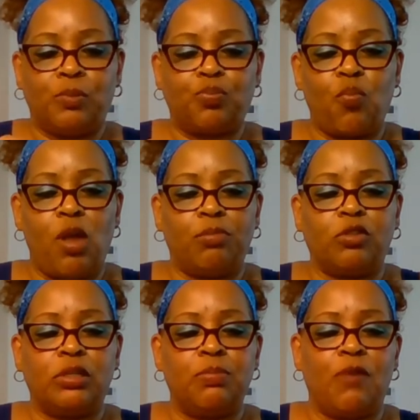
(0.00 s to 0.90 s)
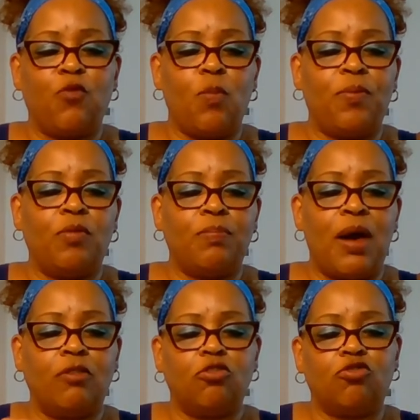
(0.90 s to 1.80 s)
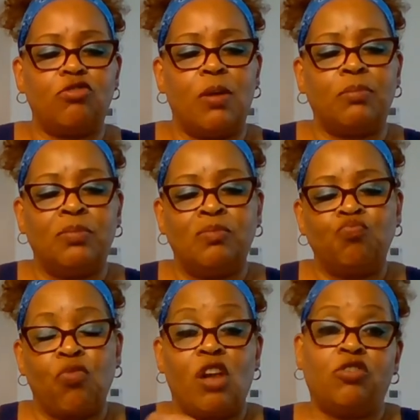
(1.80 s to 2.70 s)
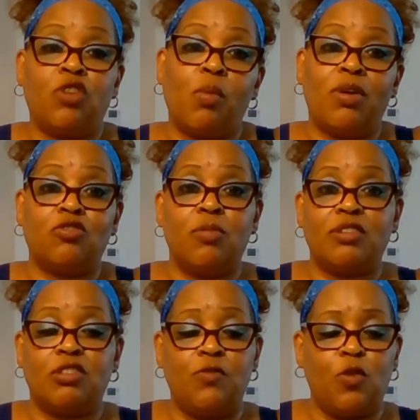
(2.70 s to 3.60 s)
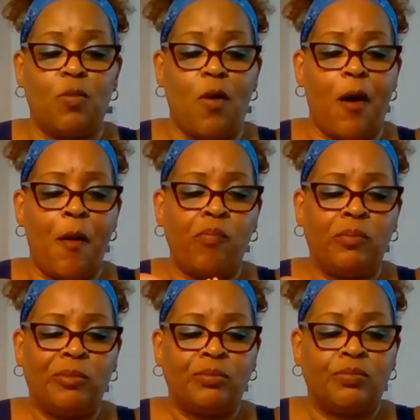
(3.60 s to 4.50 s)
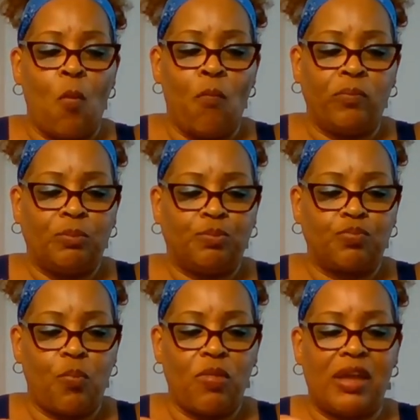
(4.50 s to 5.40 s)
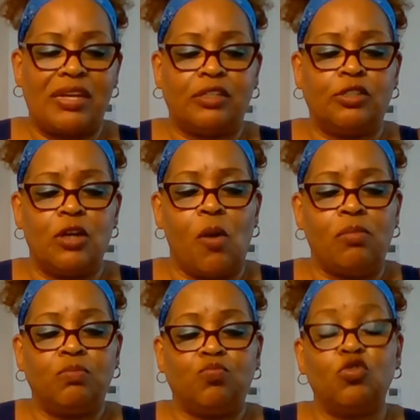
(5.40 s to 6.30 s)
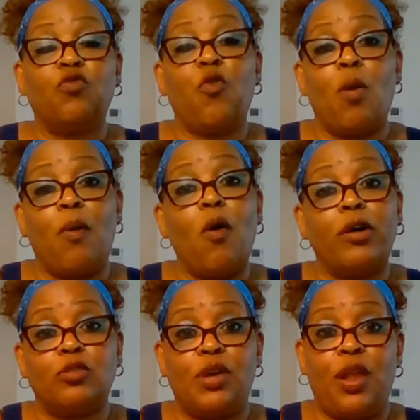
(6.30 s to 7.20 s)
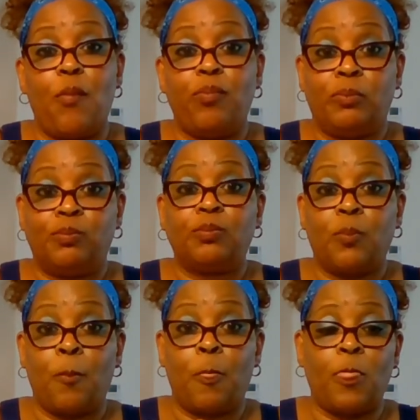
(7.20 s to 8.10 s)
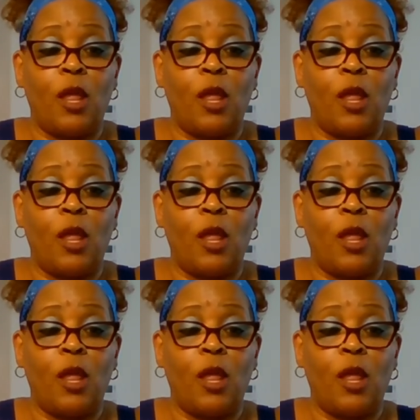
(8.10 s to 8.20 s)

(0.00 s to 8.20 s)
I'm gonna give me about 4 pounds of shrimp. Because you know, when I do my seafood bar, I can do 4 bars with it. Mm-hmm.